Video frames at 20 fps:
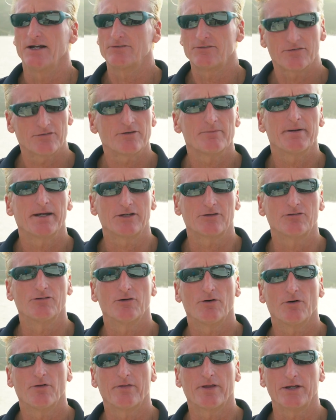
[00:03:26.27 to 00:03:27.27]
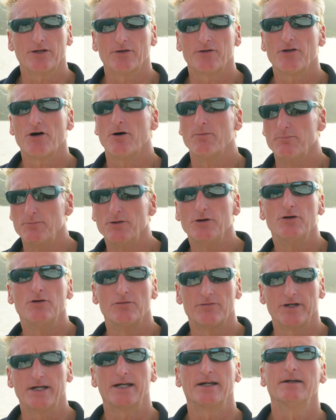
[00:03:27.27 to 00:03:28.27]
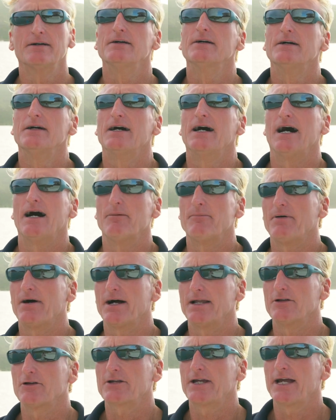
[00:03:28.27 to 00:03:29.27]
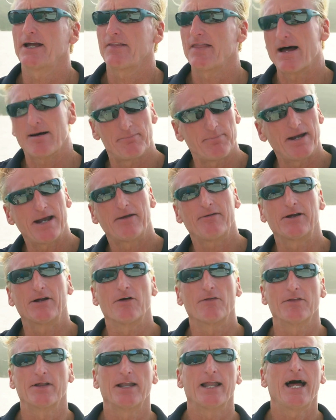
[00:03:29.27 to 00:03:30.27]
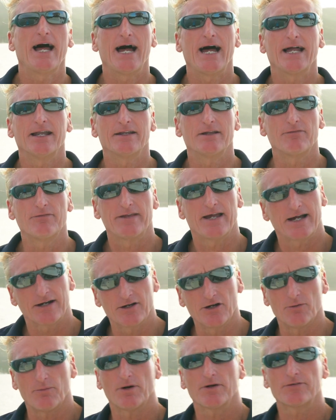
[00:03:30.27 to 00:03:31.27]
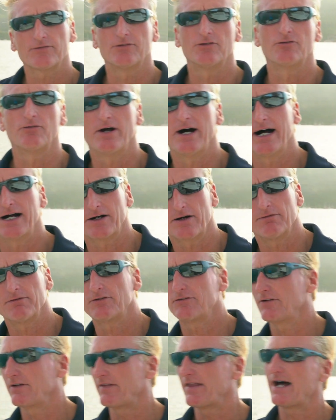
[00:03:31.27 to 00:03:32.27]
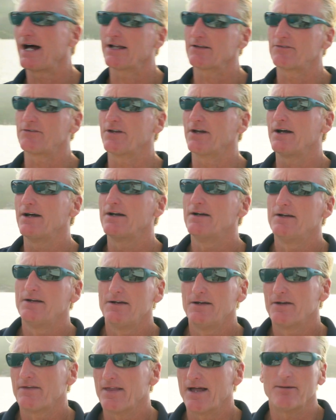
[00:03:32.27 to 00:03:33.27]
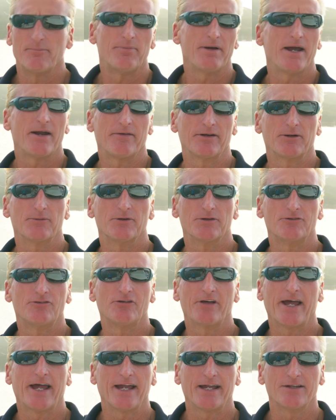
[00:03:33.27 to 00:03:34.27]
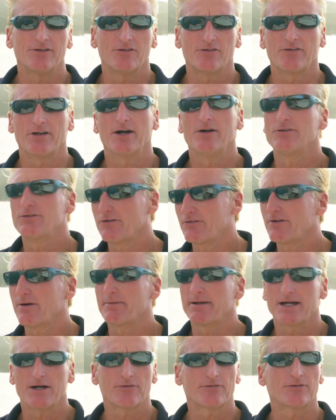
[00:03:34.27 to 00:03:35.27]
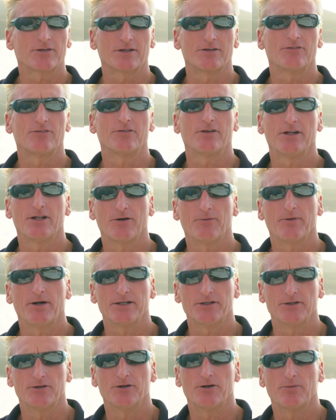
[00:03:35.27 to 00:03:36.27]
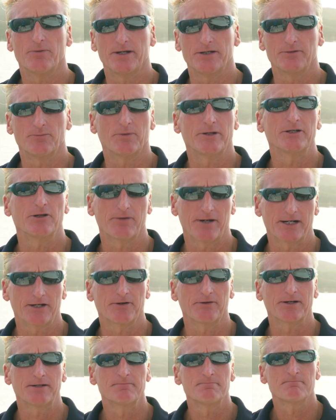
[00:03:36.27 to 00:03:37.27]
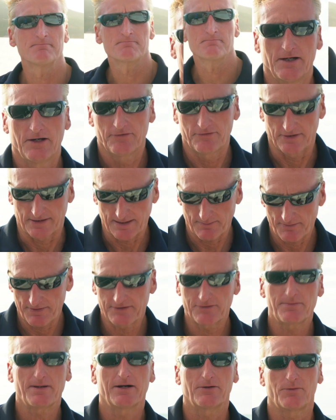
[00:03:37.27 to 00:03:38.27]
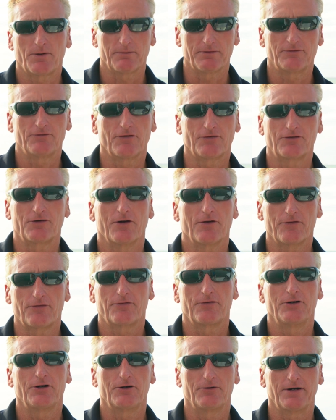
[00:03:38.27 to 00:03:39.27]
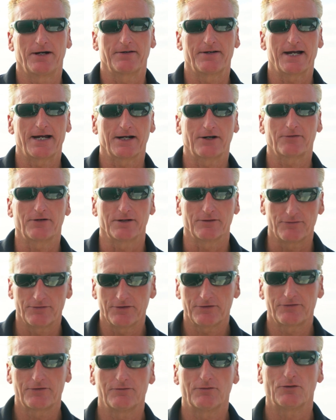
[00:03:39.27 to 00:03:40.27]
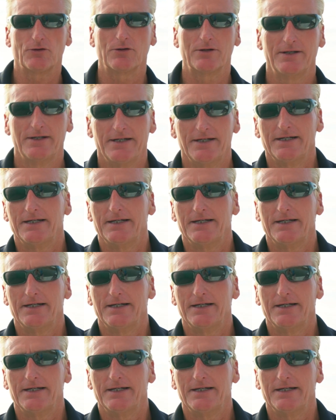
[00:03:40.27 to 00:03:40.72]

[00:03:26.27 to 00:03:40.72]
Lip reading: just to make sure that you're not moving. And by looking at that bearing on the land, if the anchor was to drag, obviously that bearing would change. So just something else to consider when you're anchoring. So a couple of things about what we've just gone through around anchoring. First of all,